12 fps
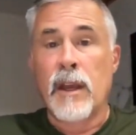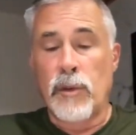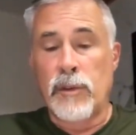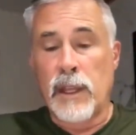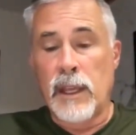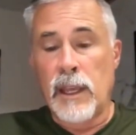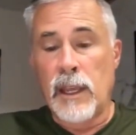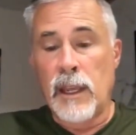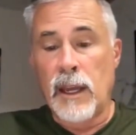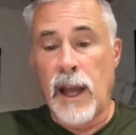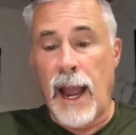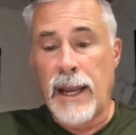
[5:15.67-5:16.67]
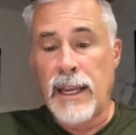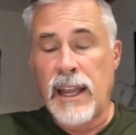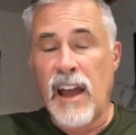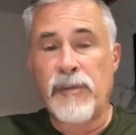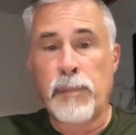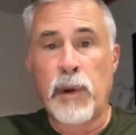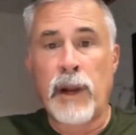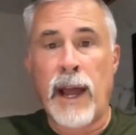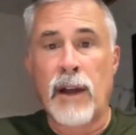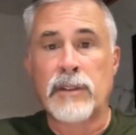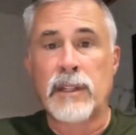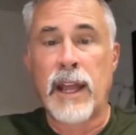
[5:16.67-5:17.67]
The IDF put
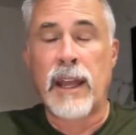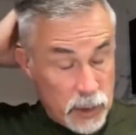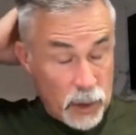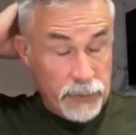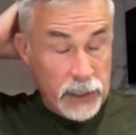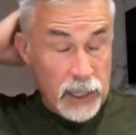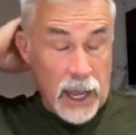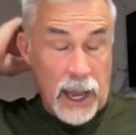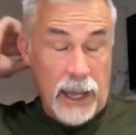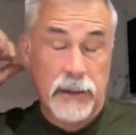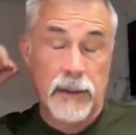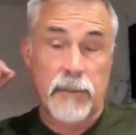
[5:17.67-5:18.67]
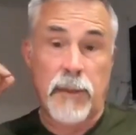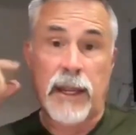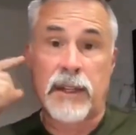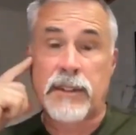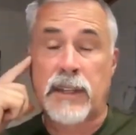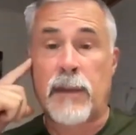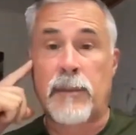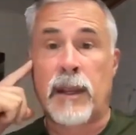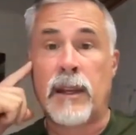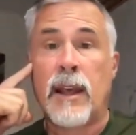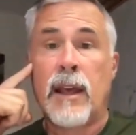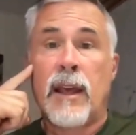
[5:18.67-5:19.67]
out today, Yoav Gallant made a
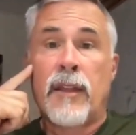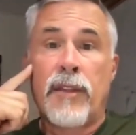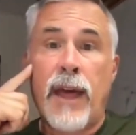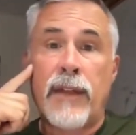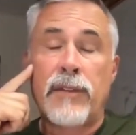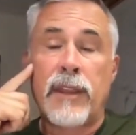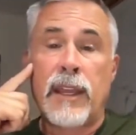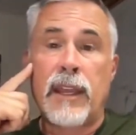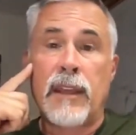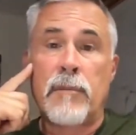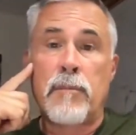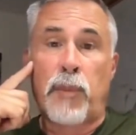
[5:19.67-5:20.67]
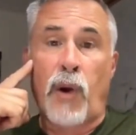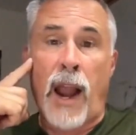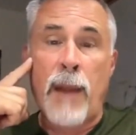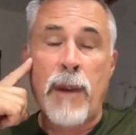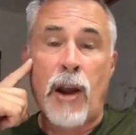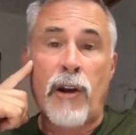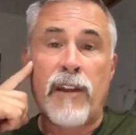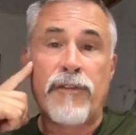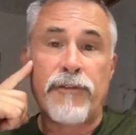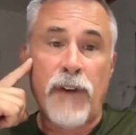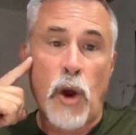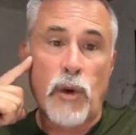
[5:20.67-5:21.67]
statement that the primary
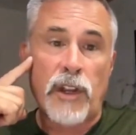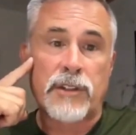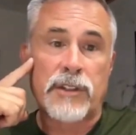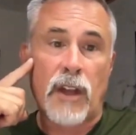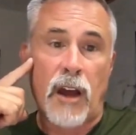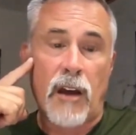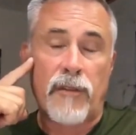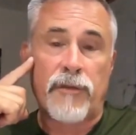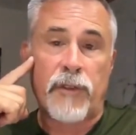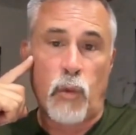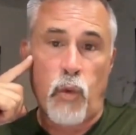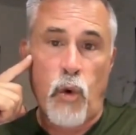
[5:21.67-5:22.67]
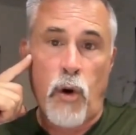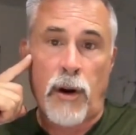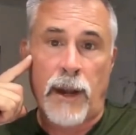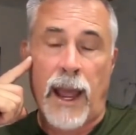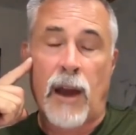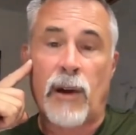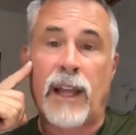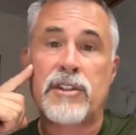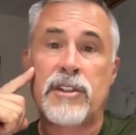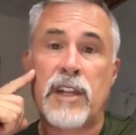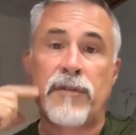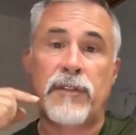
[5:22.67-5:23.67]
focus of the war now has
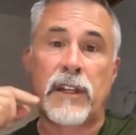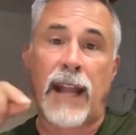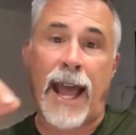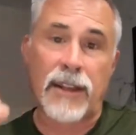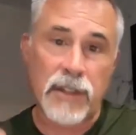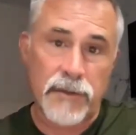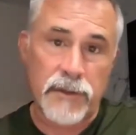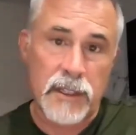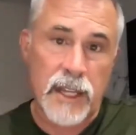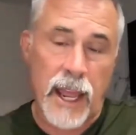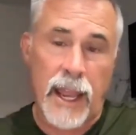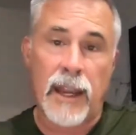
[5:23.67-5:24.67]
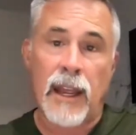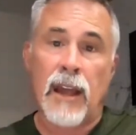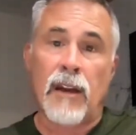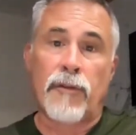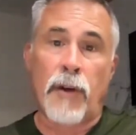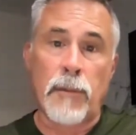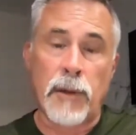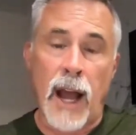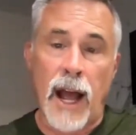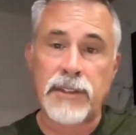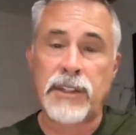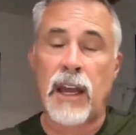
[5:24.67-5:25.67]
shifted as of today from
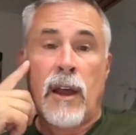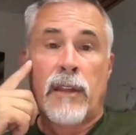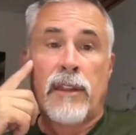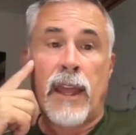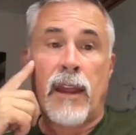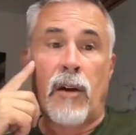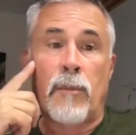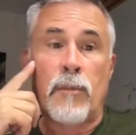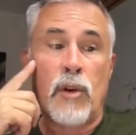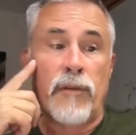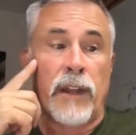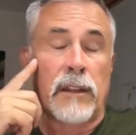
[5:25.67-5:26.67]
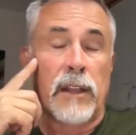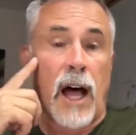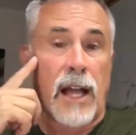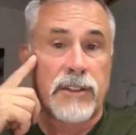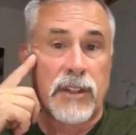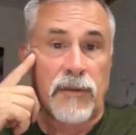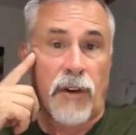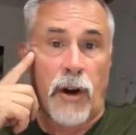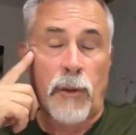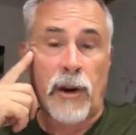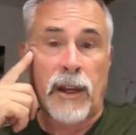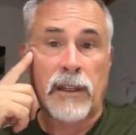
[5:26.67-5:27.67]
Gaza. They are moving lots of
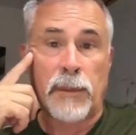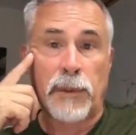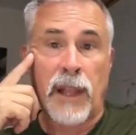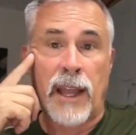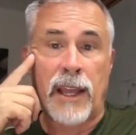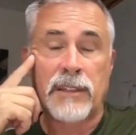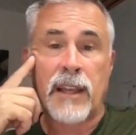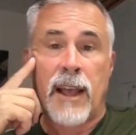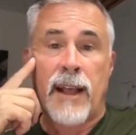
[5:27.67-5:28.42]
armor into place.